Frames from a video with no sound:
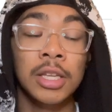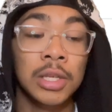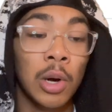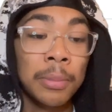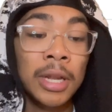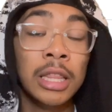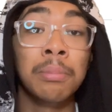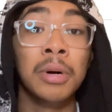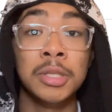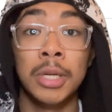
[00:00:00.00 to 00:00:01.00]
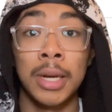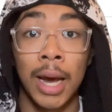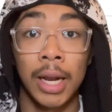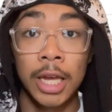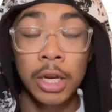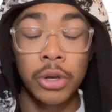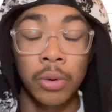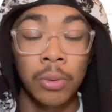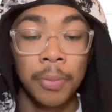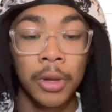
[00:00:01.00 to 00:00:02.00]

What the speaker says: so I'm glad the bus did not hit you.